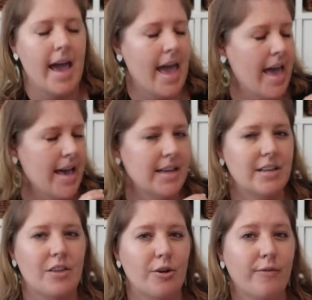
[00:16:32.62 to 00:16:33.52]

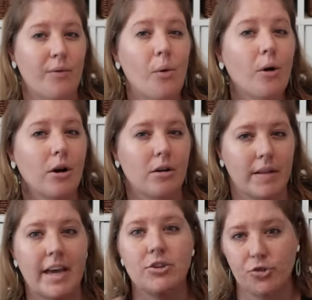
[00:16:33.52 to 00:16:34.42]
and they're for
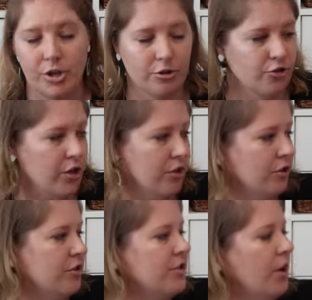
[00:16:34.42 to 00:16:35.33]
like
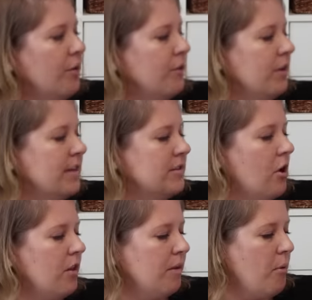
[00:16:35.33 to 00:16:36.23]
trick-or-treaters. So it's
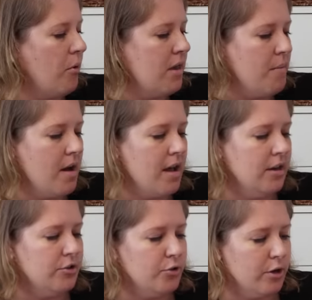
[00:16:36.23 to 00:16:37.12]
called a
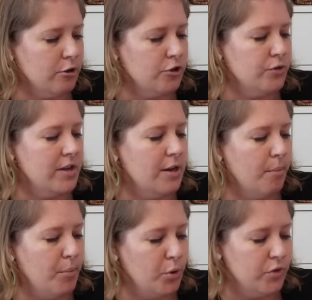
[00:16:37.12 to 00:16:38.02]
Pokemon
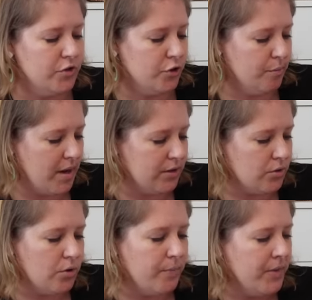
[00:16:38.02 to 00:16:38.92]
Trick-or-Treat Booster
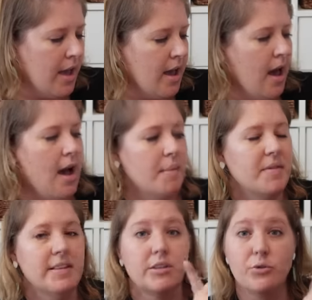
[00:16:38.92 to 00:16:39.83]
Bundle. Um,
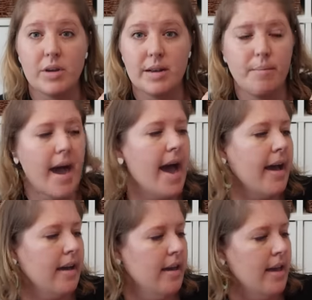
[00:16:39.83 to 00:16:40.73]
this green
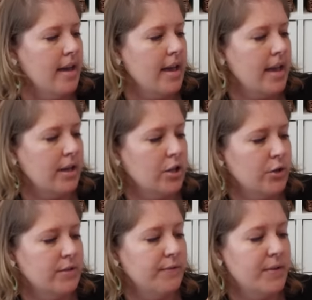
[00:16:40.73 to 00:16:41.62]
pack
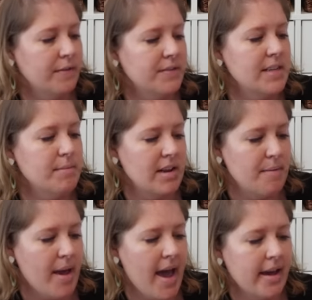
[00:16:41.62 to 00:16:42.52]
includes 50
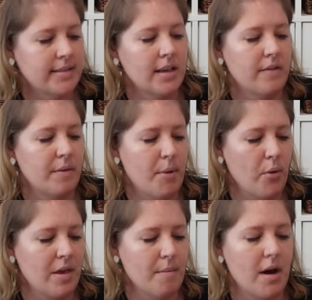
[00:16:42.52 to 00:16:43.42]
mini packs of the
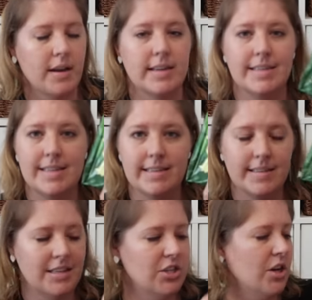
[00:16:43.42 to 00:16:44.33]
Pokemon
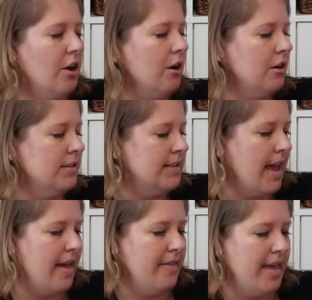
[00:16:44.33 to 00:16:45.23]
TCG cards
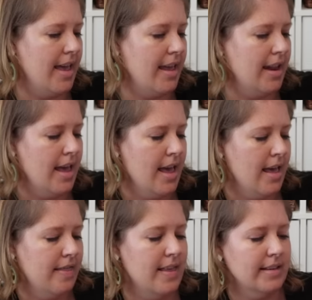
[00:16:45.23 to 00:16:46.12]
and then
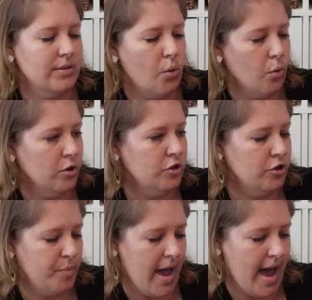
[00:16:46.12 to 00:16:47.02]
this
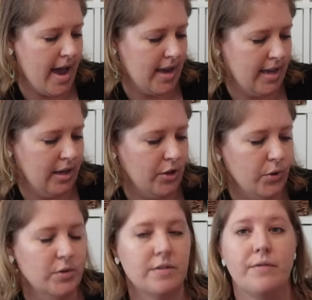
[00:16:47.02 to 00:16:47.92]
orange pack
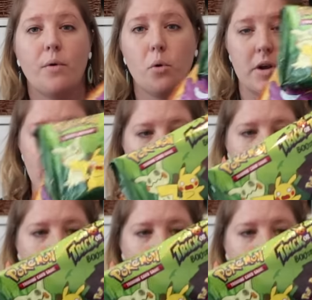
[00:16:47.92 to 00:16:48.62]
includes 40